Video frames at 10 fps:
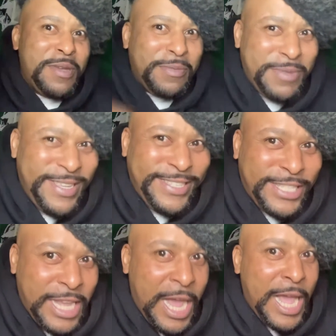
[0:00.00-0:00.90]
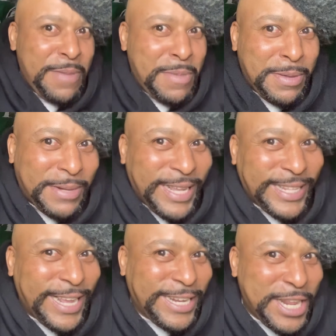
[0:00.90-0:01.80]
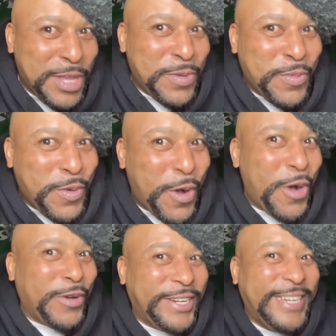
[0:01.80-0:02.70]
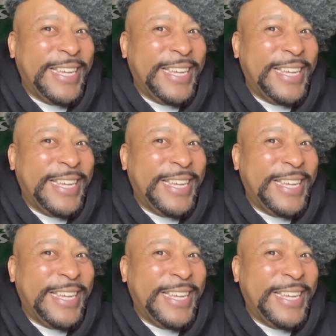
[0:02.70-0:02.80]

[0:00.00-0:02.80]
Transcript: up, tie him up like they did Walt.